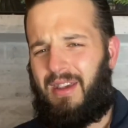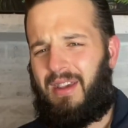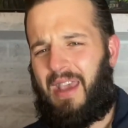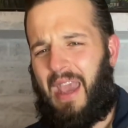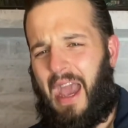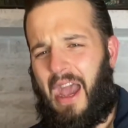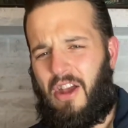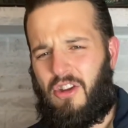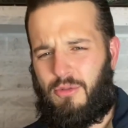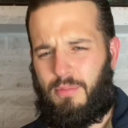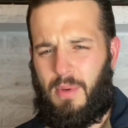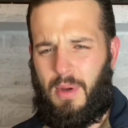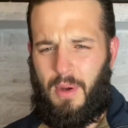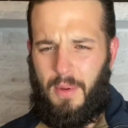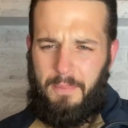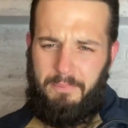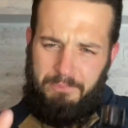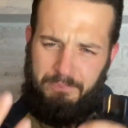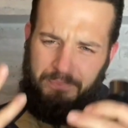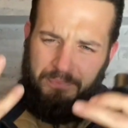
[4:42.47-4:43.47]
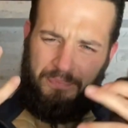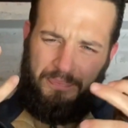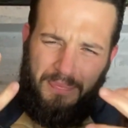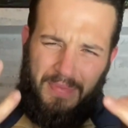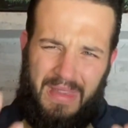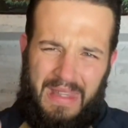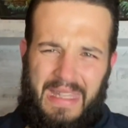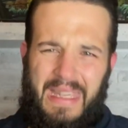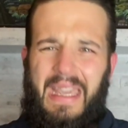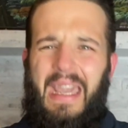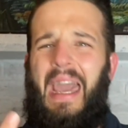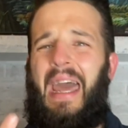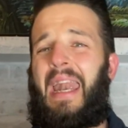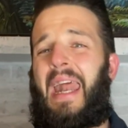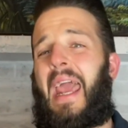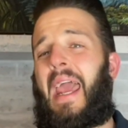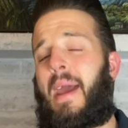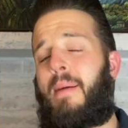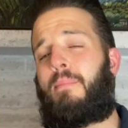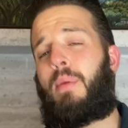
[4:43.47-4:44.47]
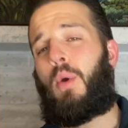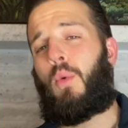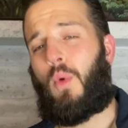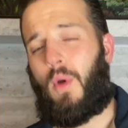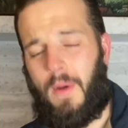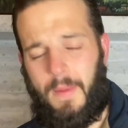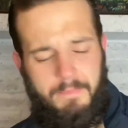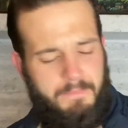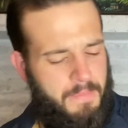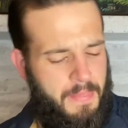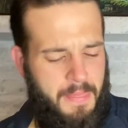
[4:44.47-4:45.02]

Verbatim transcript: cashmere, and amberwood.